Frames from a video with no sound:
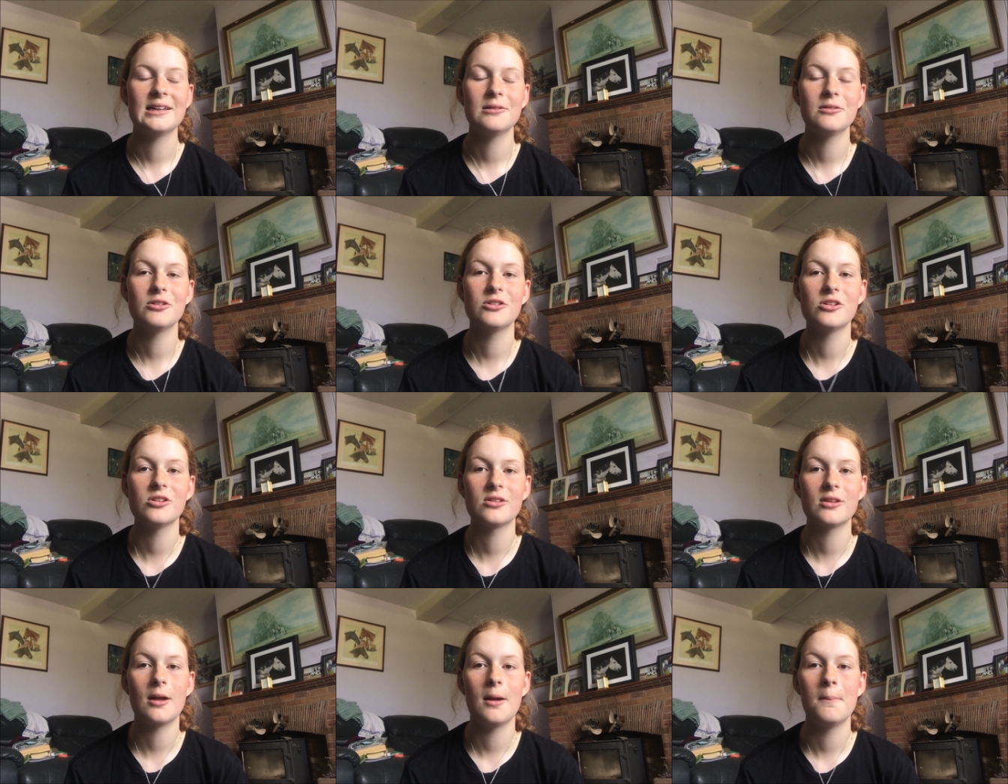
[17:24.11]
he was
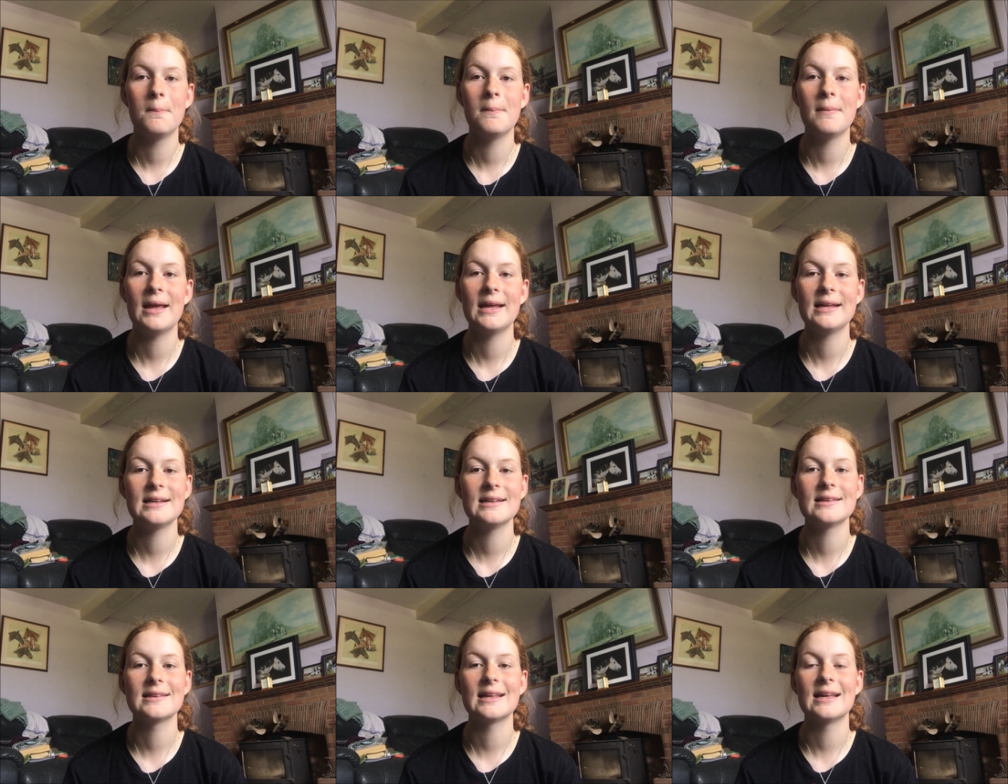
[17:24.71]
just
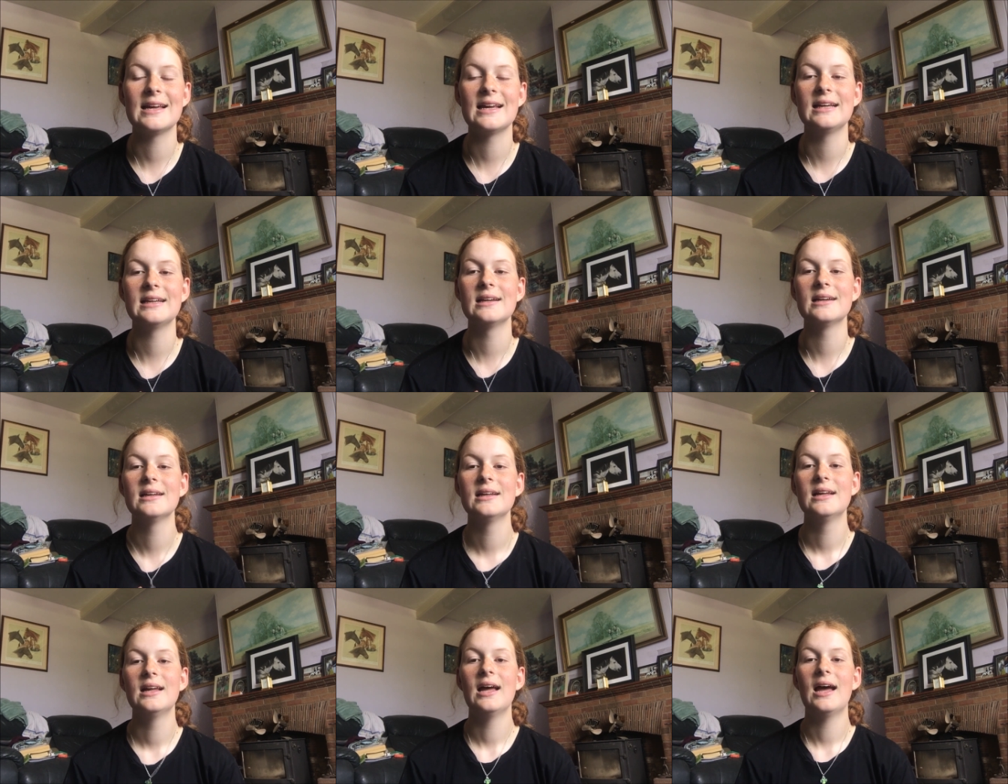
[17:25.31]

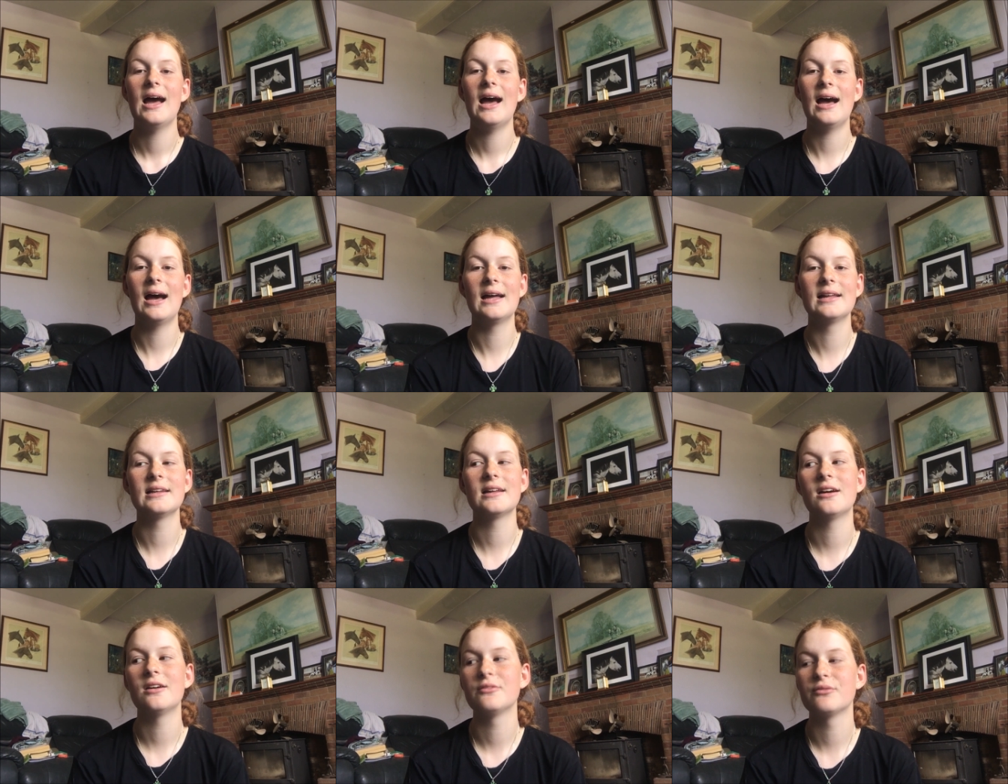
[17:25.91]
amazing
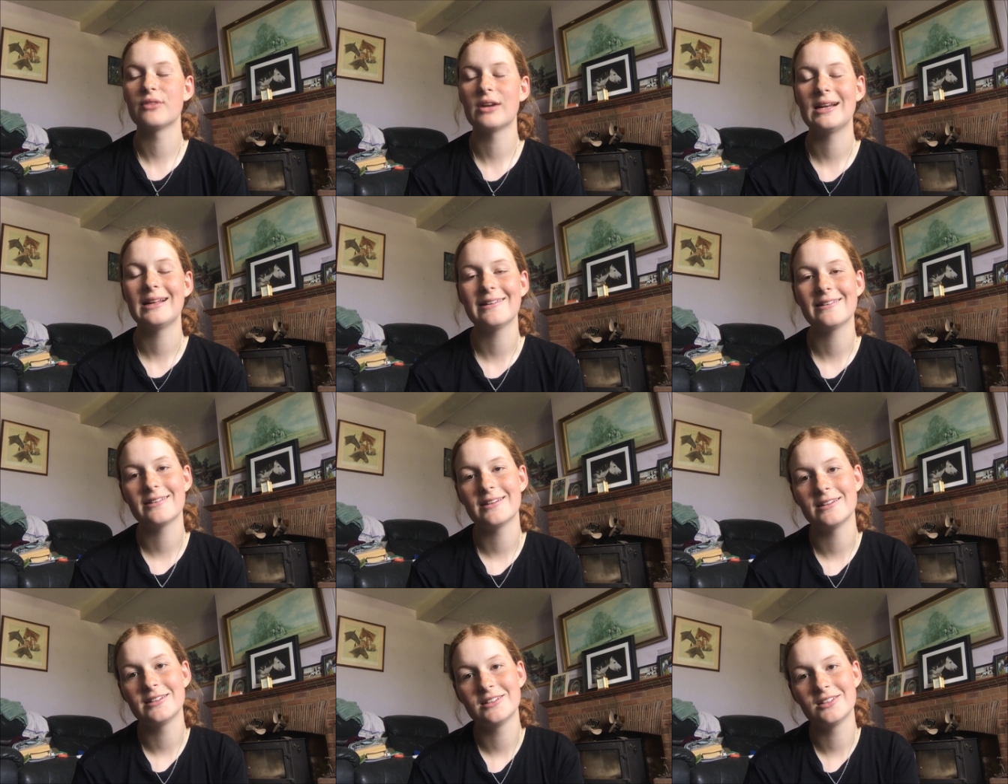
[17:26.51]
and I'm really
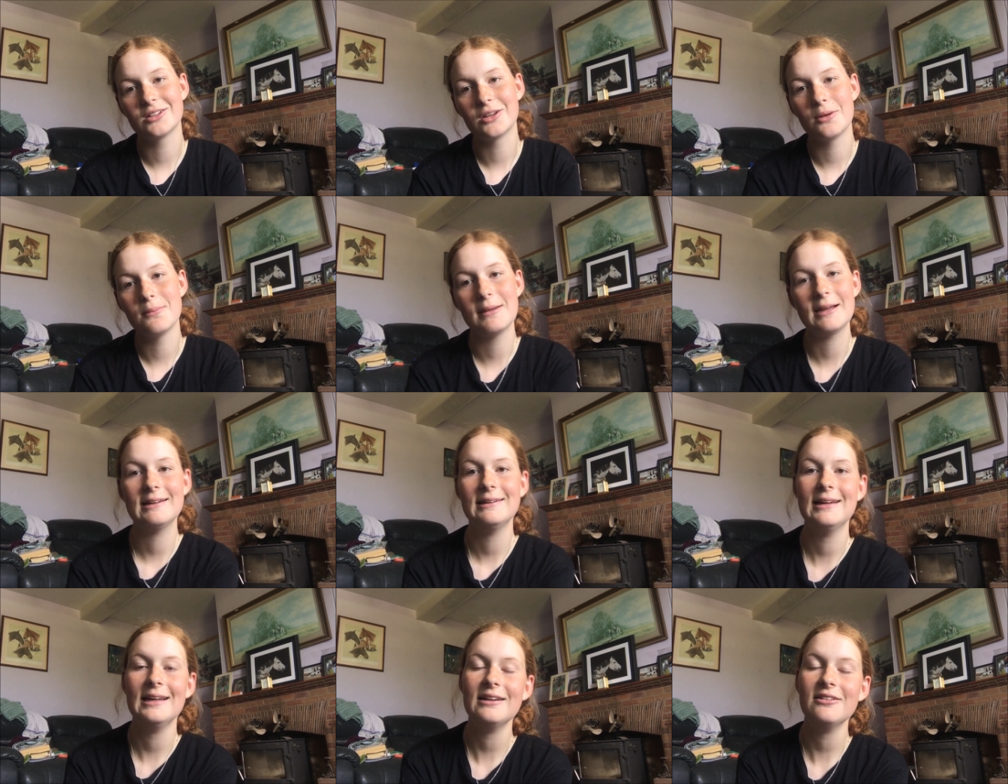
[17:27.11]
excited to go
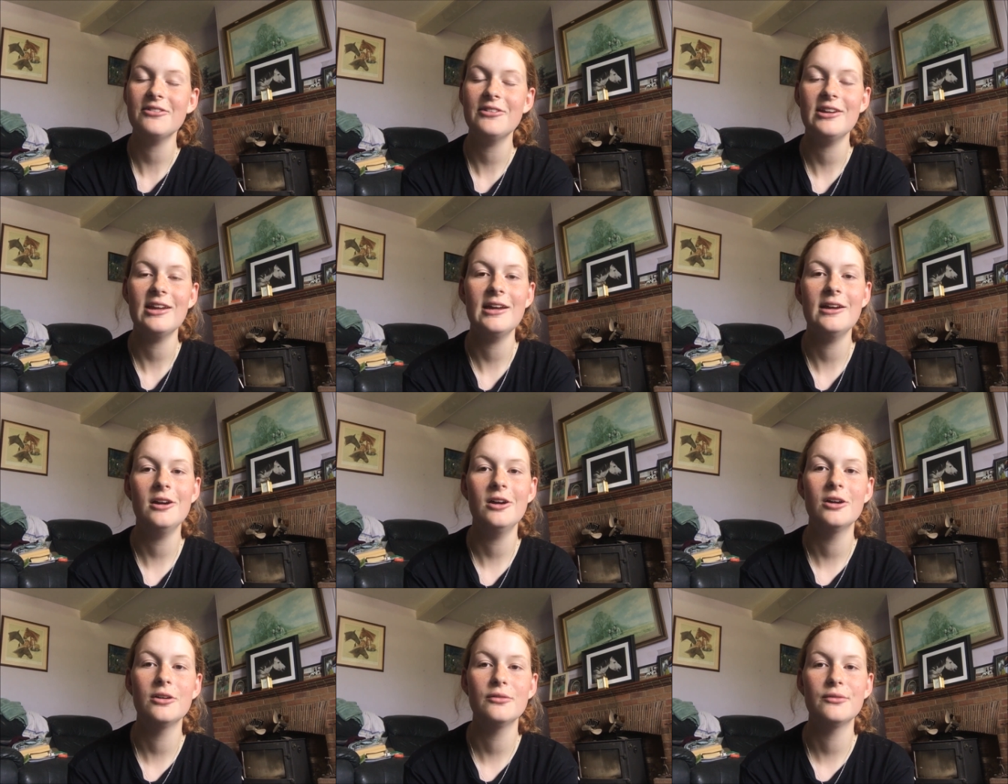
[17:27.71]
back next
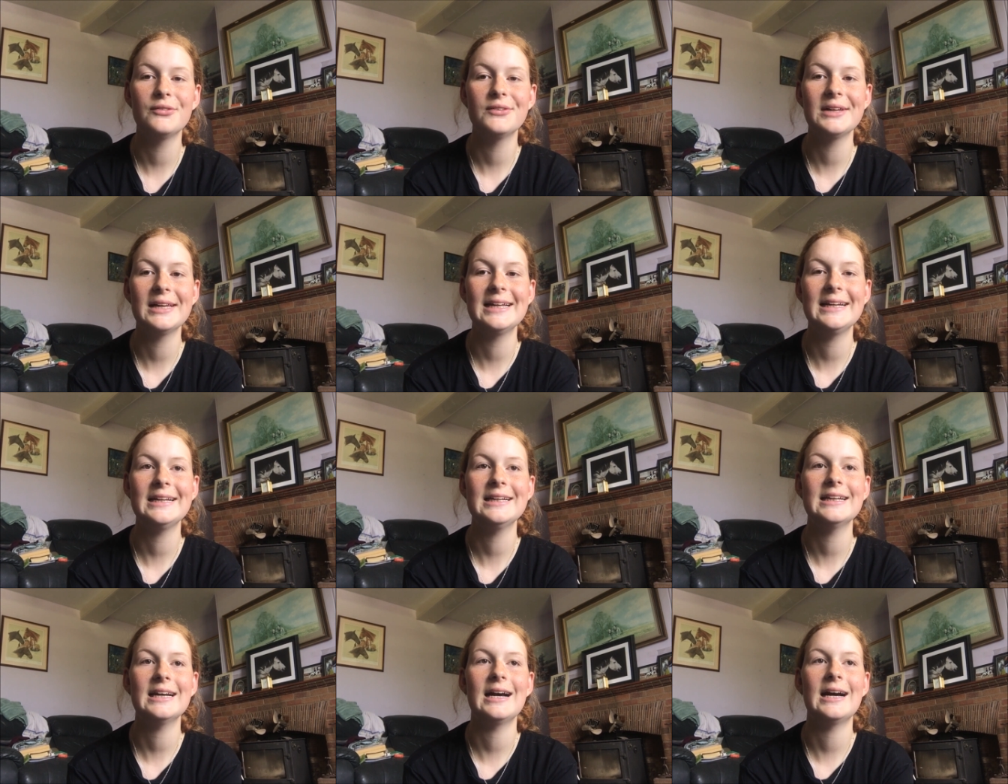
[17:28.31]
year
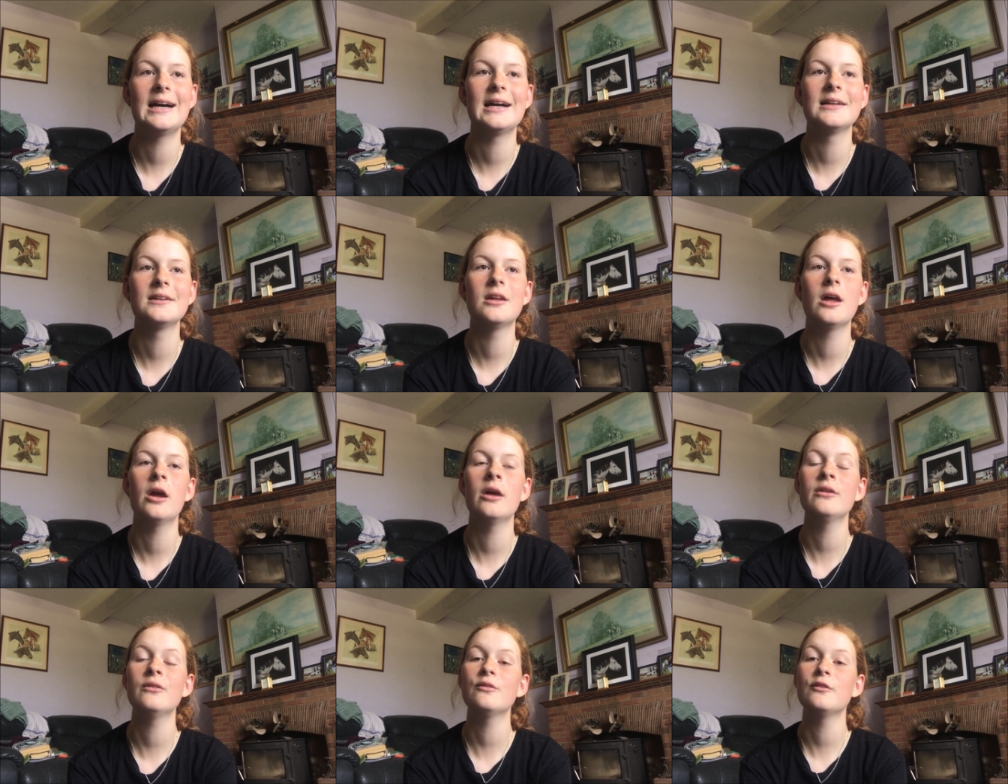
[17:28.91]
hopefully and
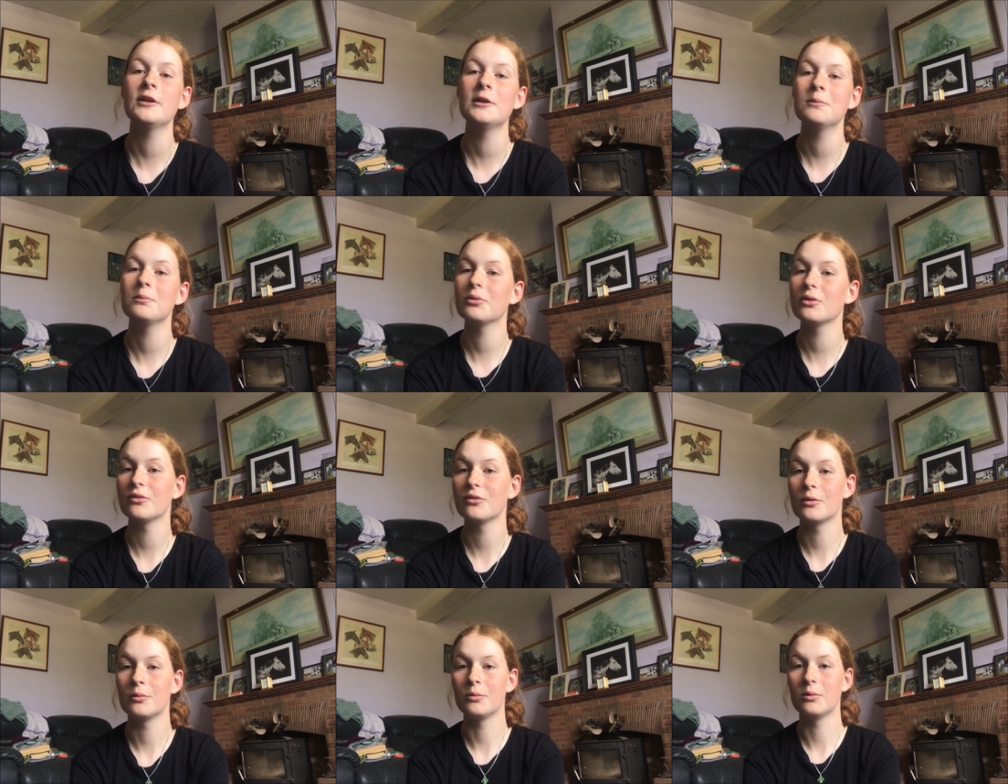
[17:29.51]
hopefully
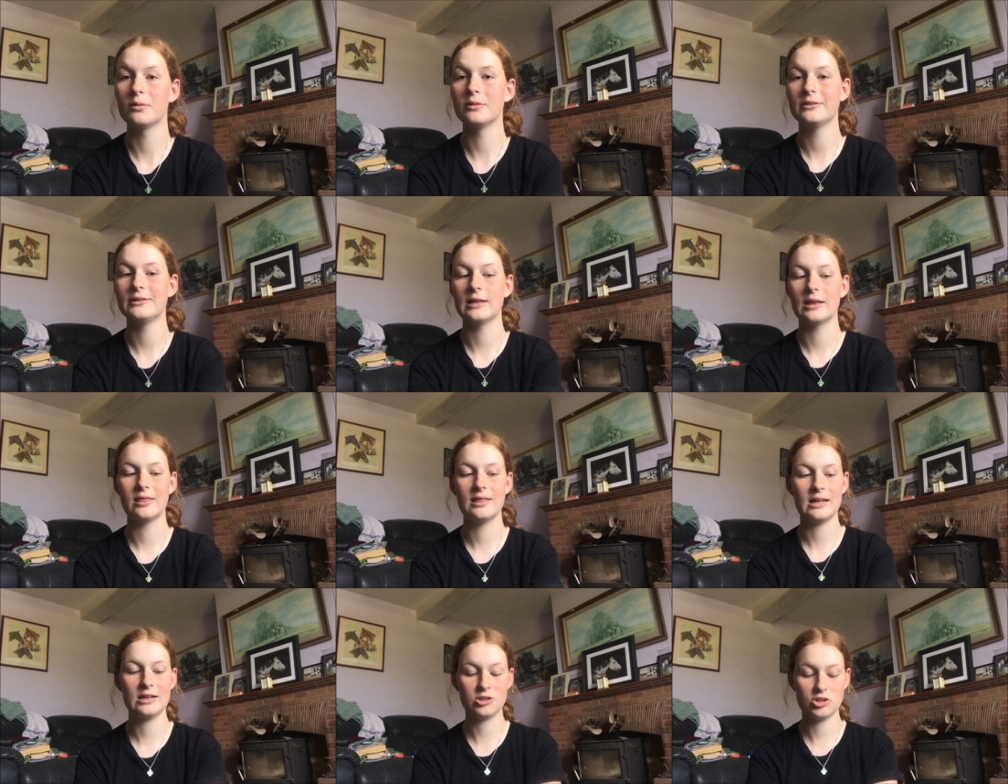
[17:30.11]
improve on what we've
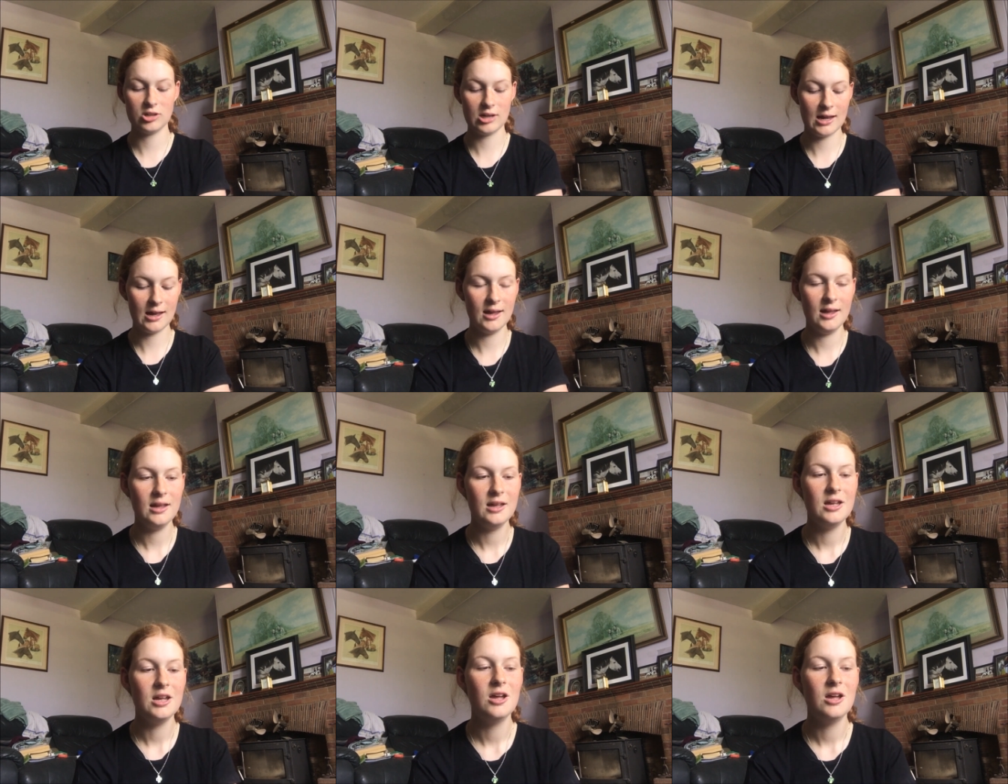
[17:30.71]
done this year.